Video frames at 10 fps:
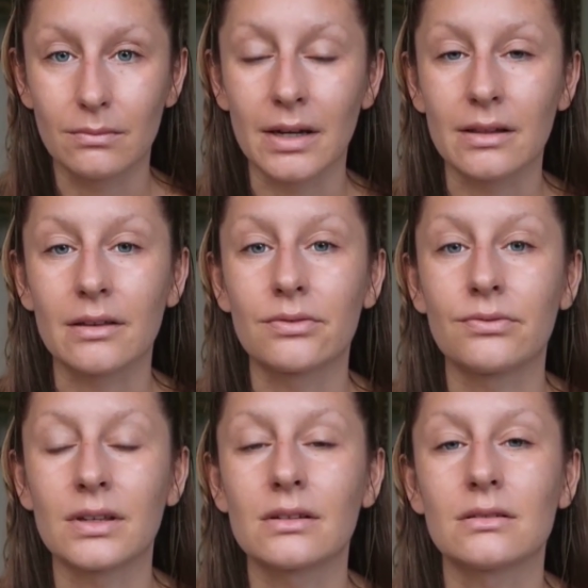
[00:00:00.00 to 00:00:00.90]
My life
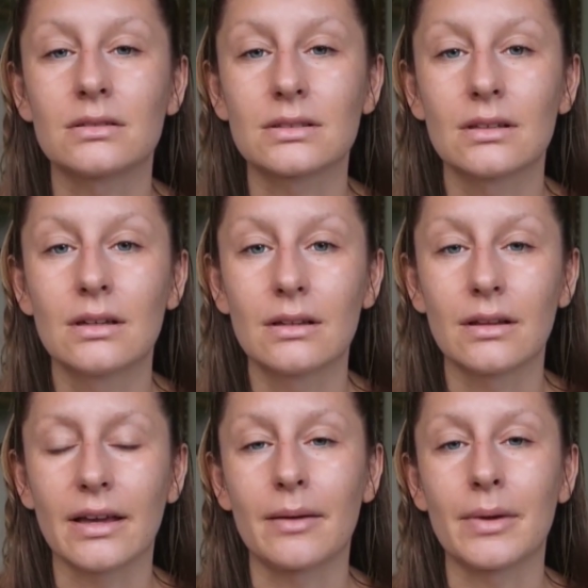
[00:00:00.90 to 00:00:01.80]
feels
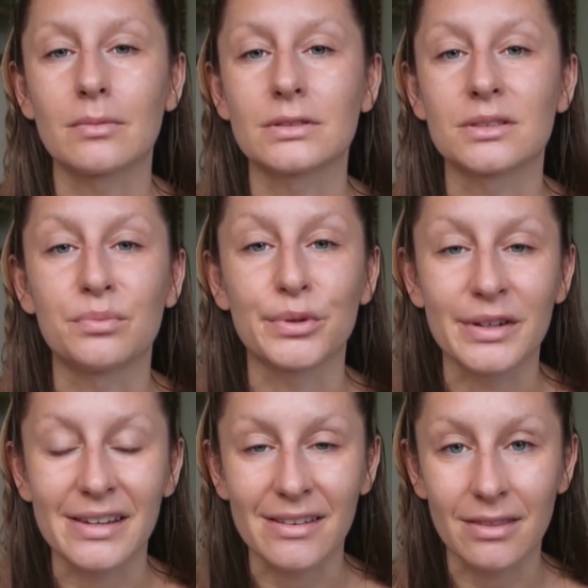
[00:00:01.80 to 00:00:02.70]
like I'm able to
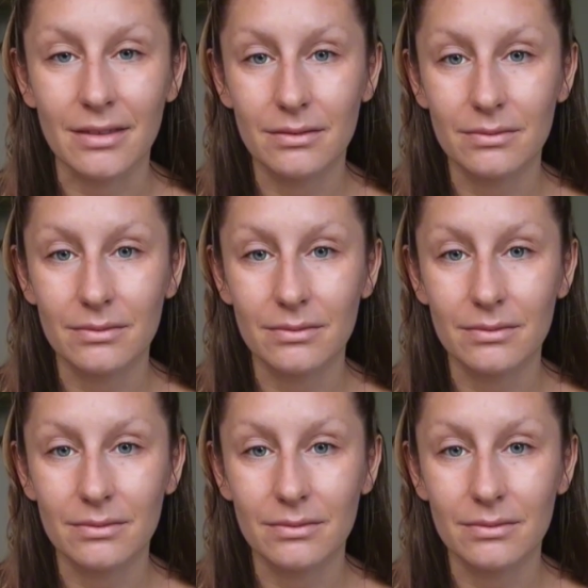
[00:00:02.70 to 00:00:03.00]
breathe.